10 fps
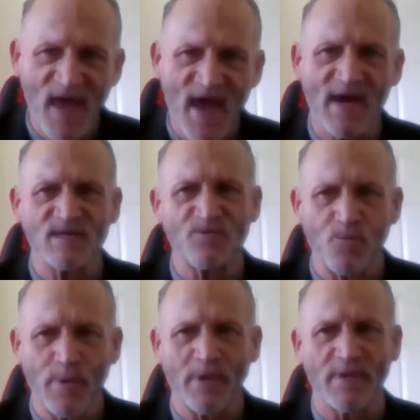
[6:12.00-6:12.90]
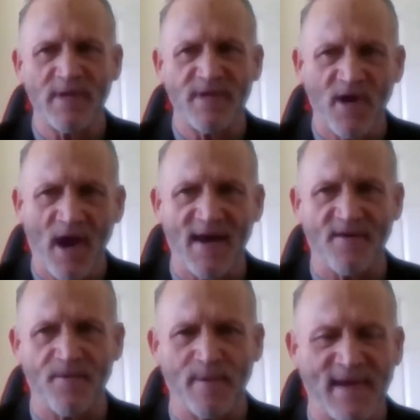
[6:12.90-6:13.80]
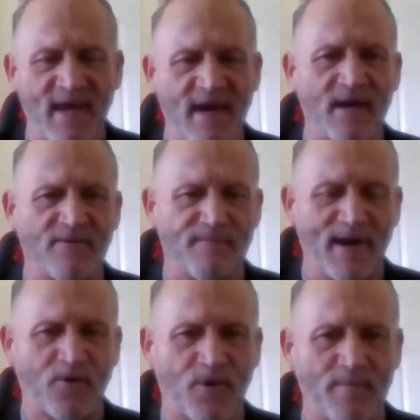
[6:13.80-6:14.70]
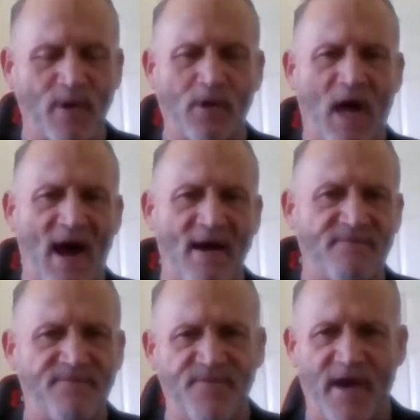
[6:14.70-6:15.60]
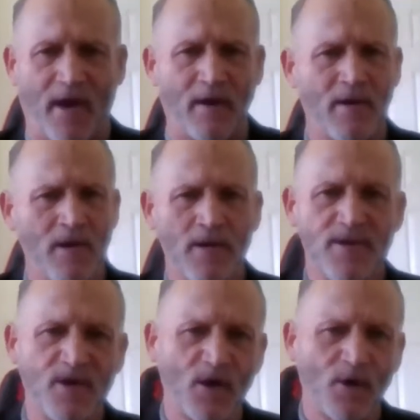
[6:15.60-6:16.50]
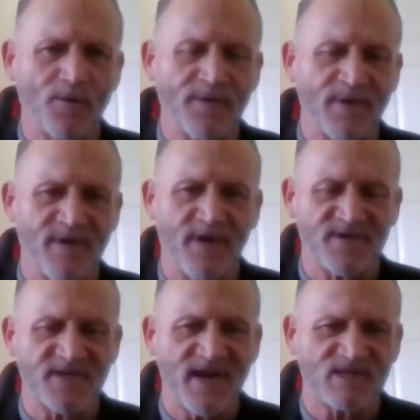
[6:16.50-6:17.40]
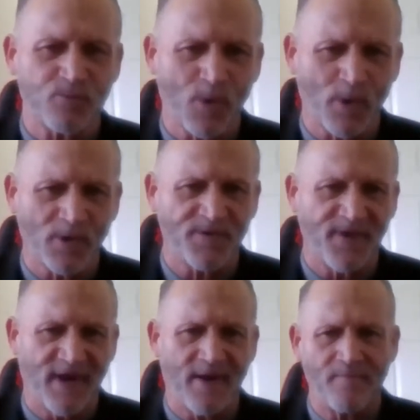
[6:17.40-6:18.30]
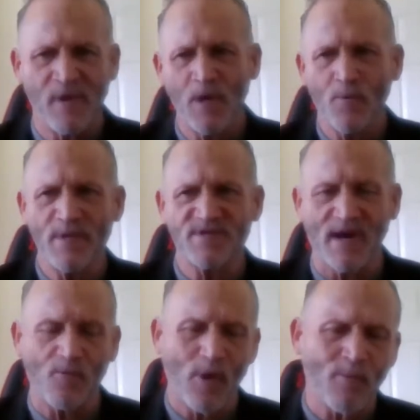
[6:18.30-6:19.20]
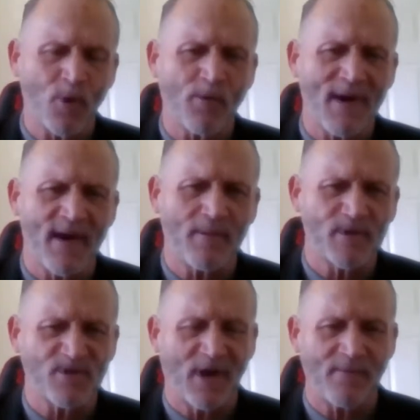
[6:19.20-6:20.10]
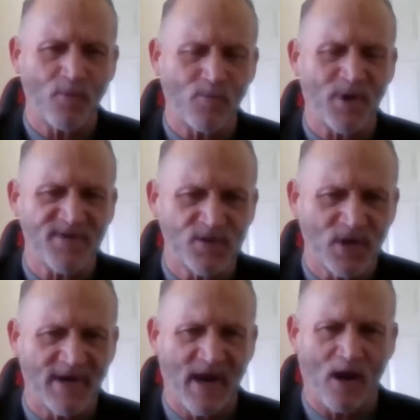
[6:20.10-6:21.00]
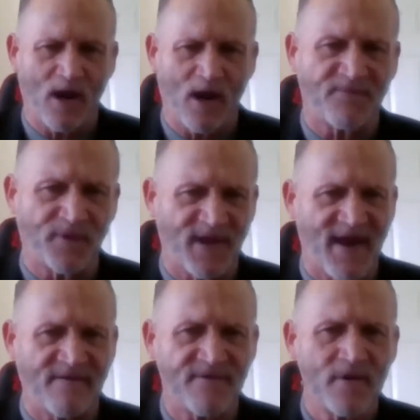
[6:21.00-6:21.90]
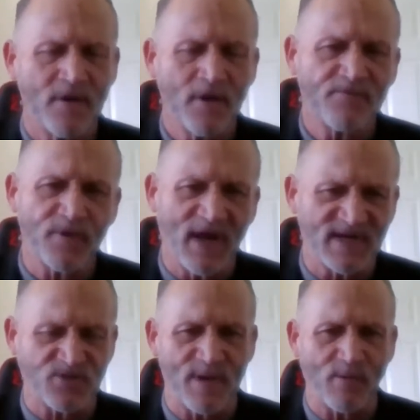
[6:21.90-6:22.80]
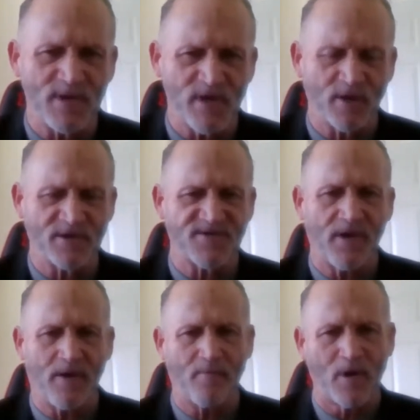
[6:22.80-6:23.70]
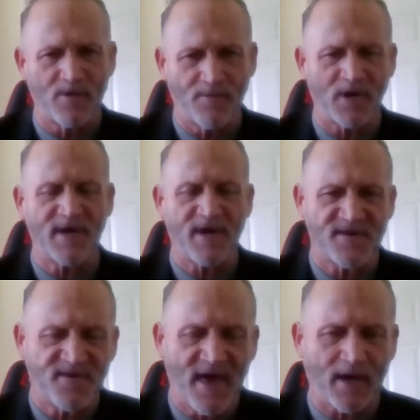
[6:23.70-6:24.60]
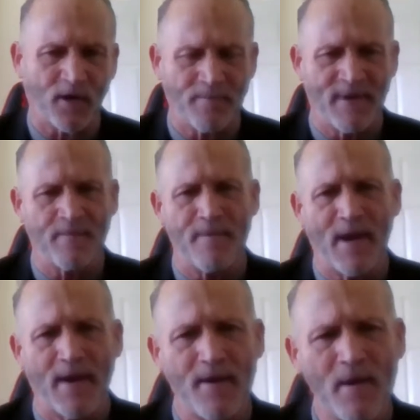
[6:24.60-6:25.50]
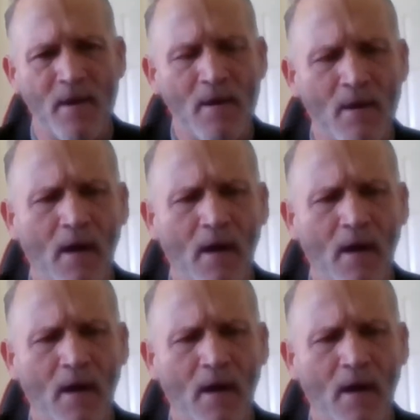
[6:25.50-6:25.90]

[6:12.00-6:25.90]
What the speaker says: And that is really kind of the beginning of my criminal life there. You go in today's world, I work right now. I work in the drug and alcohol field. I have for the last 21 years. I'll get into that a little bit in a minute.